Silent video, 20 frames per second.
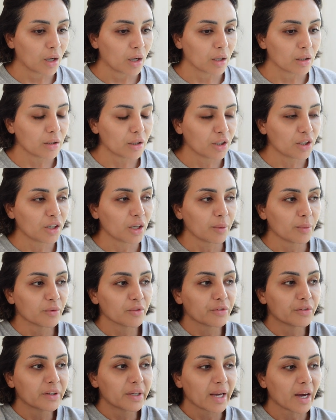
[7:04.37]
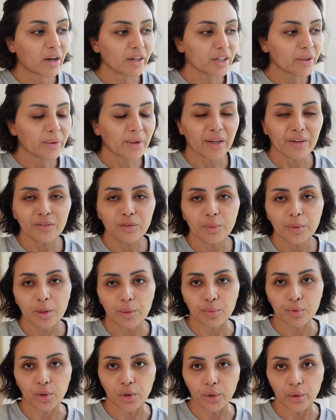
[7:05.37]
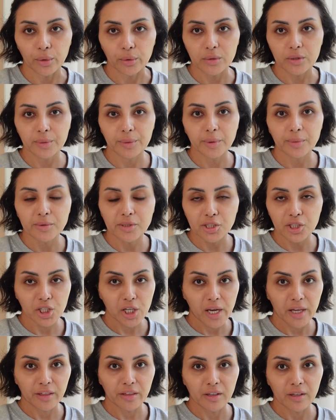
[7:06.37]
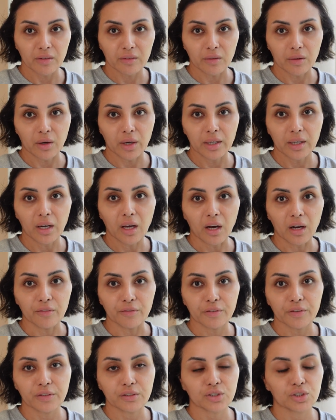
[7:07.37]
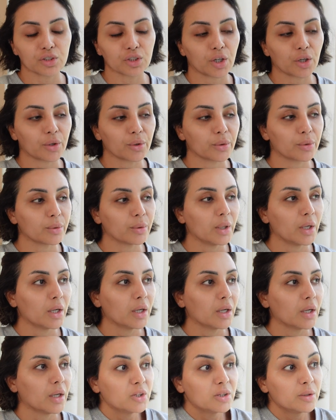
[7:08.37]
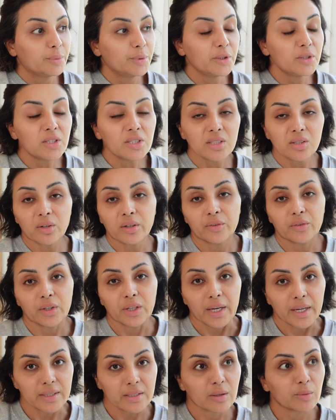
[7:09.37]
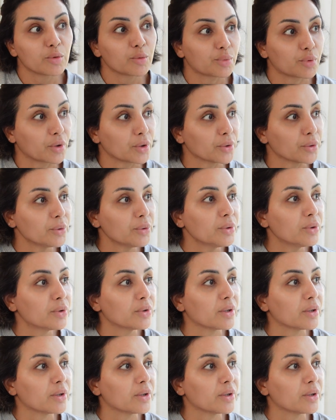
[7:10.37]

you know, I don't have to be a pro to be able to share things that I love. So the beauty side of it, yes, I'm a pro.